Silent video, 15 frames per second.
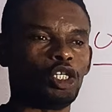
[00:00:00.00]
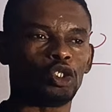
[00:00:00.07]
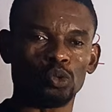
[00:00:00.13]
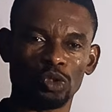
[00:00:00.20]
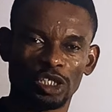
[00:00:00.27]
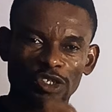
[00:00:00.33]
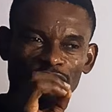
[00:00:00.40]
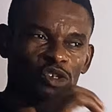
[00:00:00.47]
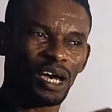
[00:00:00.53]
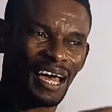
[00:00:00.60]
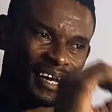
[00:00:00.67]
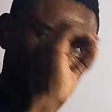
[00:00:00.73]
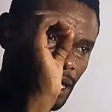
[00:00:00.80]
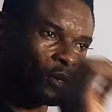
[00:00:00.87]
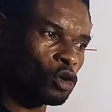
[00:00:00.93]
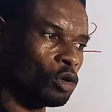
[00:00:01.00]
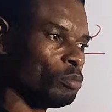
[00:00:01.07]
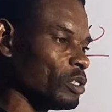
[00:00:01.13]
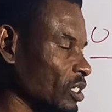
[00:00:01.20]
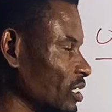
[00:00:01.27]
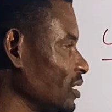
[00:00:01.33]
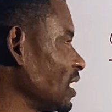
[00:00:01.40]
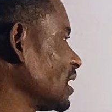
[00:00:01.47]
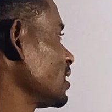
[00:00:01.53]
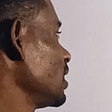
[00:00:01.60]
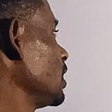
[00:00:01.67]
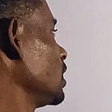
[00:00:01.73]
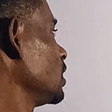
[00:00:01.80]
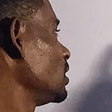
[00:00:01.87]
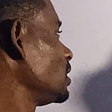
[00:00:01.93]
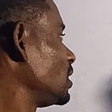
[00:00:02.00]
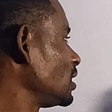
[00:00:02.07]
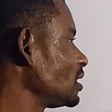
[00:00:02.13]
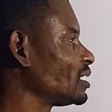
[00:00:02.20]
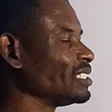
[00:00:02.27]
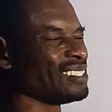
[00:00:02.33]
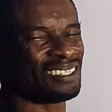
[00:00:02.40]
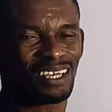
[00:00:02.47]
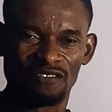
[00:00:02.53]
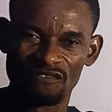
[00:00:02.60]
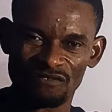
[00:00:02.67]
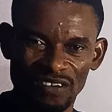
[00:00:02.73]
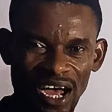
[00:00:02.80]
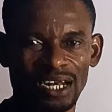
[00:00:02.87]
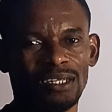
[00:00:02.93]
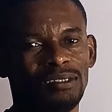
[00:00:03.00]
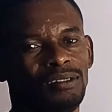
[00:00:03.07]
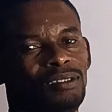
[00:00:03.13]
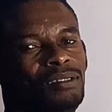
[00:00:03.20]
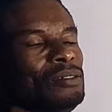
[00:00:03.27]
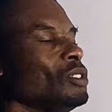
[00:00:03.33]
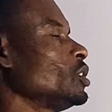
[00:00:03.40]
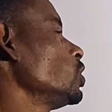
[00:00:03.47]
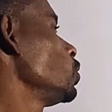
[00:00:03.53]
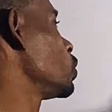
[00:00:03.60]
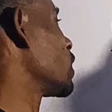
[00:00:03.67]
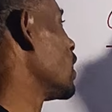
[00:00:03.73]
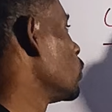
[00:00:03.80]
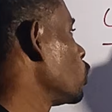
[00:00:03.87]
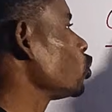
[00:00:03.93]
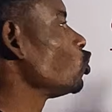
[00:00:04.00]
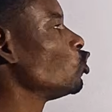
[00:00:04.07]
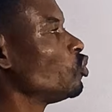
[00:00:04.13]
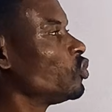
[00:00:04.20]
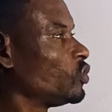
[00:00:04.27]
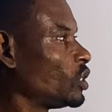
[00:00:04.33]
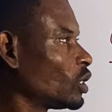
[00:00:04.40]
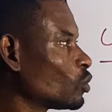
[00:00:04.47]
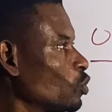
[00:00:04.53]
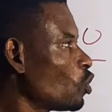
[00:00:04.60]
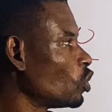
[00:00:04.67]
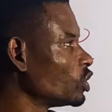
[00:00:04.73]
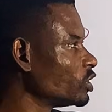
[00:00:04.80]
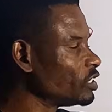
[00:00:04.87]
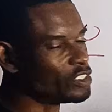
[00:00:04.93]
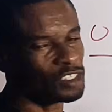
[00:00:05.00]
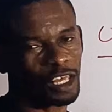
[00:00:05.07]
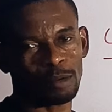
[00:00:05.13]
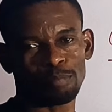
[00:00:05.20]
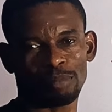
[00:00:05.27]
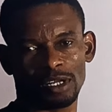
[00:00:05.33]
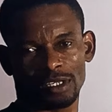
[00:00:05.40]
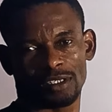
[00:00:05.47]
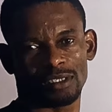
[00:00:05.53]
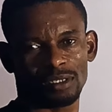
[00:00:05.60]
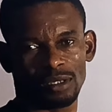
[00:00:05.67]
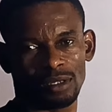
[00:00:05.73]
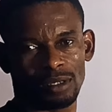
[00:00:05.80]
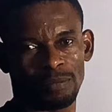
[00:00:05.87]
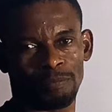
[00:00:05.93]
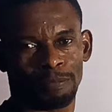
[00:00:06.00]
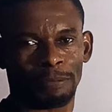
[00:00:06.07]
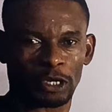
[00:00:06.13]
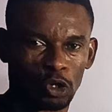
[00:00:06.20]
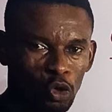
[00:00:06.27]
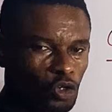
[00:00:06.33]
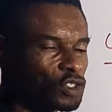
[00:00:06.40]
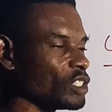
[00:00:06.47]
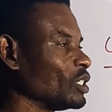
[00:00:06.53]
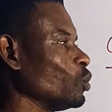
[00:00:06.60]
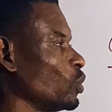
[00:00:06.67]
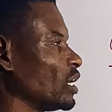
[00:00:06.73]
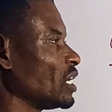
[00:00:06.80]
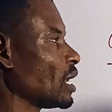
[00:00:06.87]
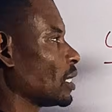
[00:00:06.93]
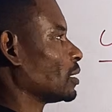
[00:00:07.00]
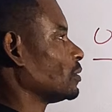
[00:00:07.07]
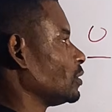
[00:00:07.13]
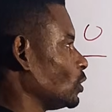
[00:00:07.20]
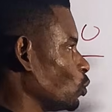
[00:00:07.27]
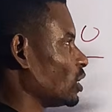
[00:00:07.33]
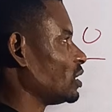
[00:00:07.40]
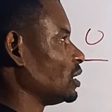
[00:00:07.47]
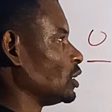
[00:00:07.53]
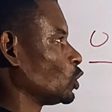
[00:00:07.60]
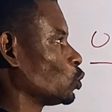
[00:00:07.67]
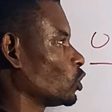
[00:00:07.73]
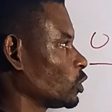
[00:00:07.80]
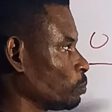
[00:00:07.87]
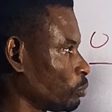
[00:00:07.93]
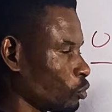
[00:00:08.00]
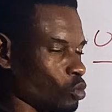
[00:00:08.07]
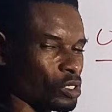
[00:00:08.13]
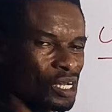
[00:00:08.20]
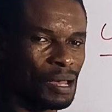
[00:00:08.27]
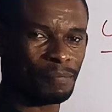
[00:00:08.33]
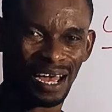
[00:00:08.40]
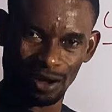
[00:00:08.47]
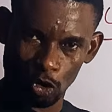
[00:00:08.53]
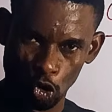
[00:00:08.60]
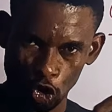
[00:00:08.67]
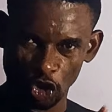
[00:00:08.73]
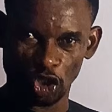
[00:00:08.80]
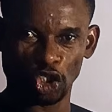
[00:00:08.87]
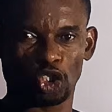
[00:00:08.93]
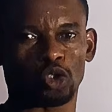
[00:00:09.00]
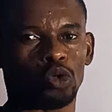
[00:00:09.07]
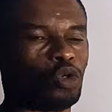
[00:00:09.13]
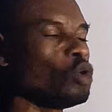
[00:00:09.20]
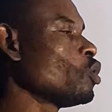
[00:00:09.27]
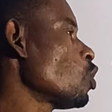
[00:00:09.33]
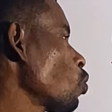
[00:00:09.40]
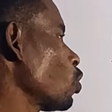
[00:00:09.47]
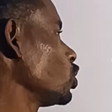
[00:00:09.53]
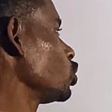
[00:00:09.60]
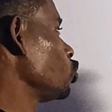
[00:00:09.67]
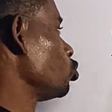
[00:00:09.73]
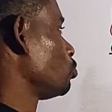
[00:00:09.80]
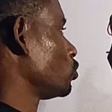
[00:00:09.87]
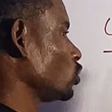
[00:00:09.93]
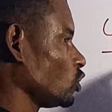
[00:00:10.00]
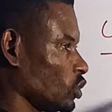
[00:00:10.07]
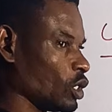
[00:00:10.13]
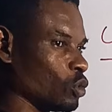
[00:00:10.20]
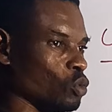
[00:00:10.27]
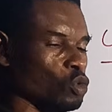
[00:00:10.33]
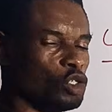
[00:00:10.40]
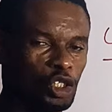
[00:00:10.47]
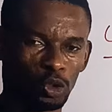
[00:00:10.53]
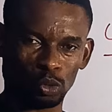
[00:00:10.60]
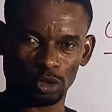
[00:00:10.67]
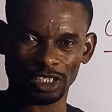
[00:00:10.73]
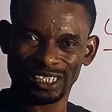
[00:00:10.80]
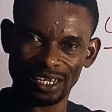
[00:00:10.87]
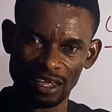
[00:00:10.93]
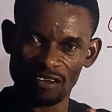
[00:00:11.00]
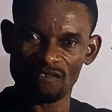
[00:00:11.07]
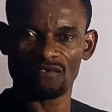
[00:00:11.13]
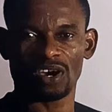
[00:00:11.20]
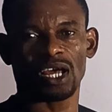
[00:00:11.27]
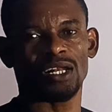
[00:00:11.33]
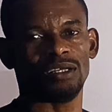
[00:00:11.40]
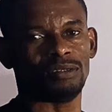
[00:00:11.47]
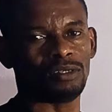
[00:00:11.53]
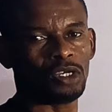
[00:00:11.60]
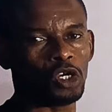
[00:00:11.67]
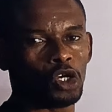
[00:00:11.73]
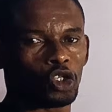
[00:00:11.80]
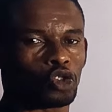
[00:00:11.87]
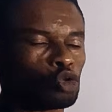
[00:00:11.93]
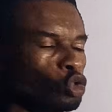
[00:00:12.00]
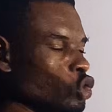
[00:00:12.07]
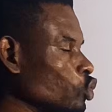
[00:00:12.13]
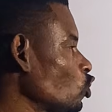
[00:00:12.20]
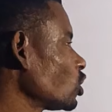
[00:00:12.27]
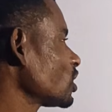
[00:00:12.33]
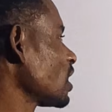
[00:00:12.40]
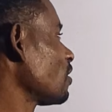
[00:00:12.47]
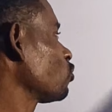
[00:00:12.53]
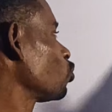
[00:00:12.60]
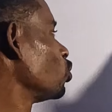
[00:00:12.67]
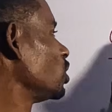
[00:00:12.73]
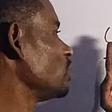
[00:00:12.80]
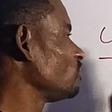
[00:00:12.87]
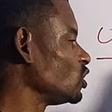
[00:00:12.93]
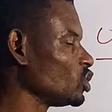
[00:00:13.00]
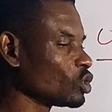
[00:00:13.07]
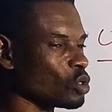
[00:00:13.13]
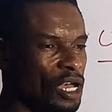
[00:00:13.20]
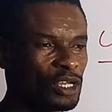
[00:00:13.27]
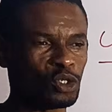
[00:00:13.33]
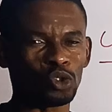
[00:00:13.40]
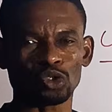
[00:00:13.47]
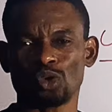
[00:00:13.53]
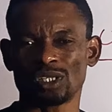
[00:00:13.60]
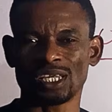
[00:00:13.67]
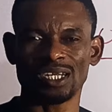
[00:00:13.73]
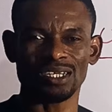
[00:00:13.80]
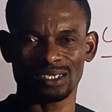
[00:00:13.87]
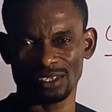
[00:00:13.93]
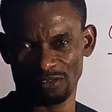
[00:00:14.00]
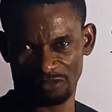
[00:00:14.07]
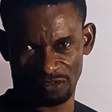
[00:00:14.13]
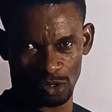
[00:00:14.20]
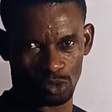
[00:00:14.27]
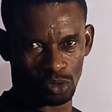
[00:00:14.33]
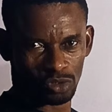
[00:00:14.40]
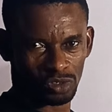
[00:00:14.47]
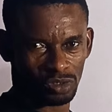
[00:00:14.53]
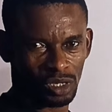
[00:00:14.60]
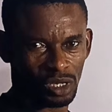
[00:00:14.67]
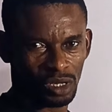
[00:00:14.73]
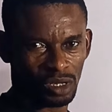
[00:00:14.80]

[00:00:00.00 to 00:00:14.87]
it will give you an error message that this is invalid. You cannot use zero on this template because the way it was programmed and conditioned, once you put zero, it will read invalid. So you just have to leave the zero and use alternative figures,